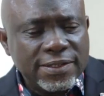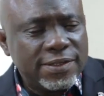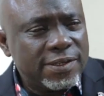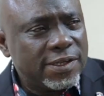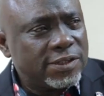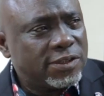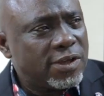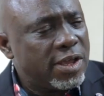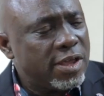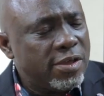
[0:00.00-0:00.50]

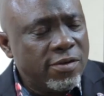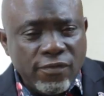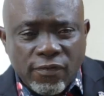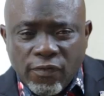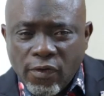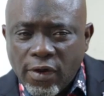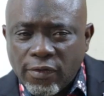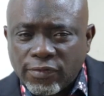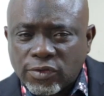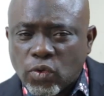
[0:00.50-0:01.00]
initiation
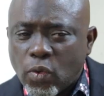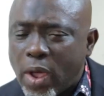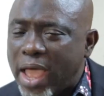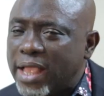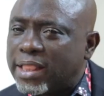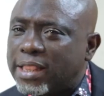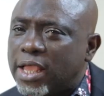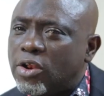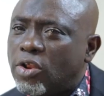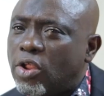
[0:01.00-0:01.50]
involves
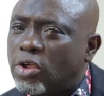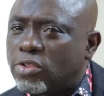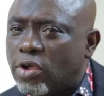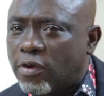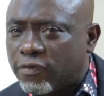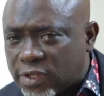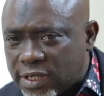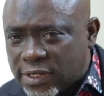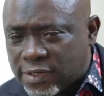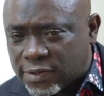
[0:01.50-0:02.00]
quite a lot
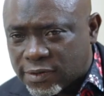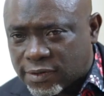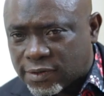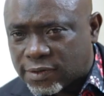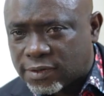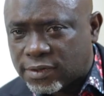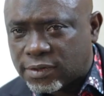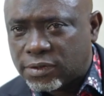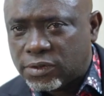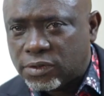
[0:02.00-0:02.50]
of
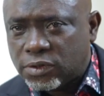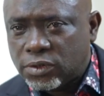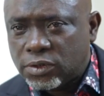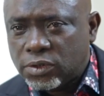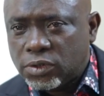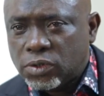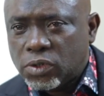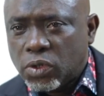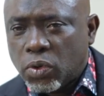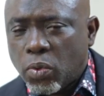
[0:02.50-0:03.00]
things.
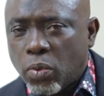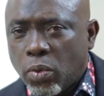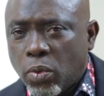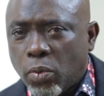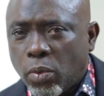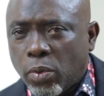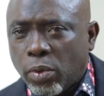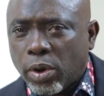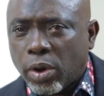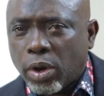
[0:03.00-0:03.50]

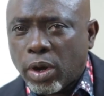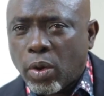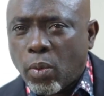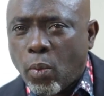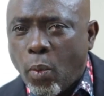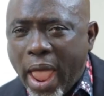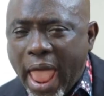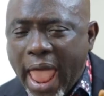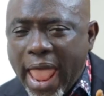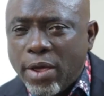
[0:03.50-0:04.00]

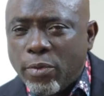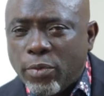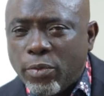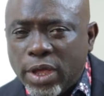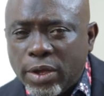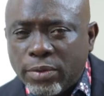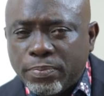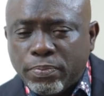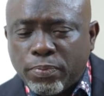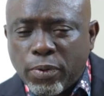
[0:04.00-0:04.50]
Why
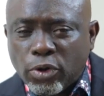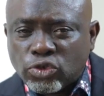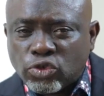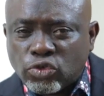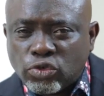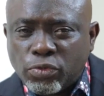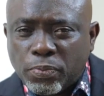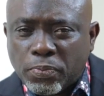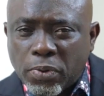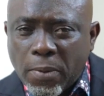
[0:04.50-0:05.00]
we
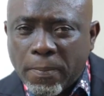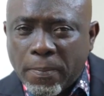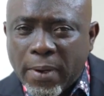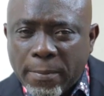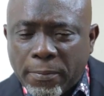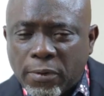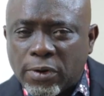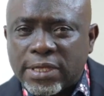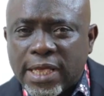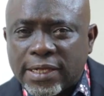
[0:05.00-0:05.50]
pursue
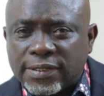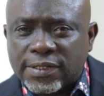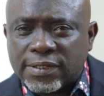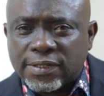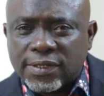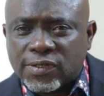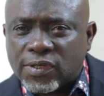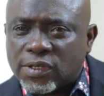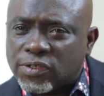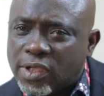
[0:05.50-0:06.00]
proper project
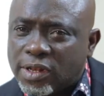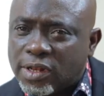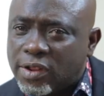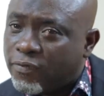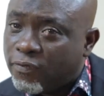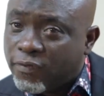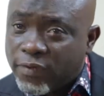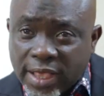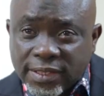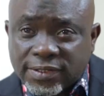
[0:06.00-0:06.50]
initiation, the
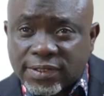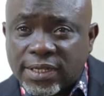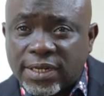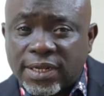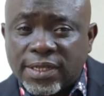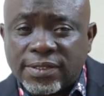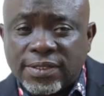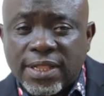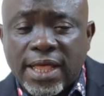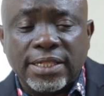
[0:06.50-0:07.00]
first thing
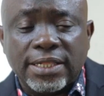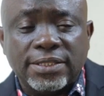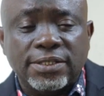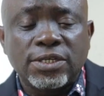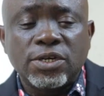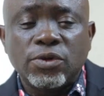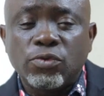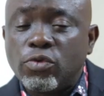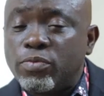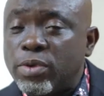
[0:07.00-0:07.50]
is that
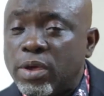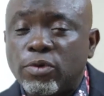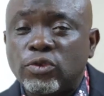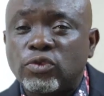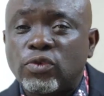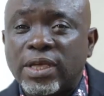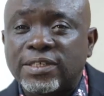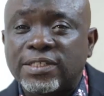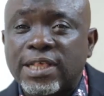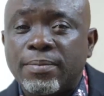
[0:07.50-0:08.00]
we'll be able
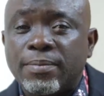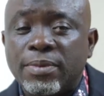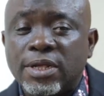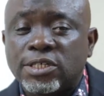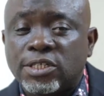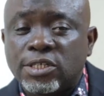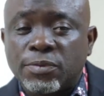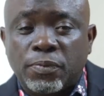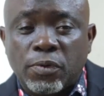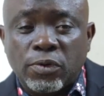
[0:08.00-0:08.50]
to
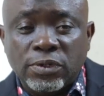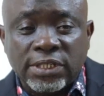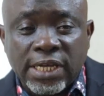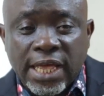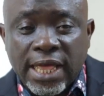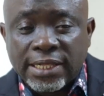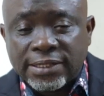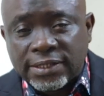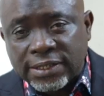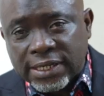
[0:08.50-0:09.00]
establish the
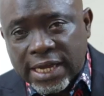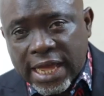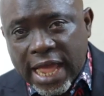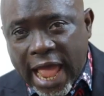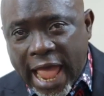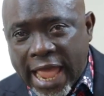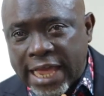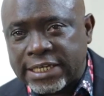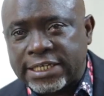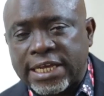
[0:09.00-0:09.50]
project
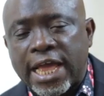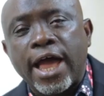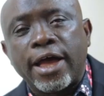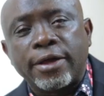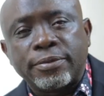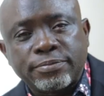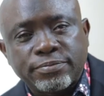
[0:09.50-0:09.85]
idea.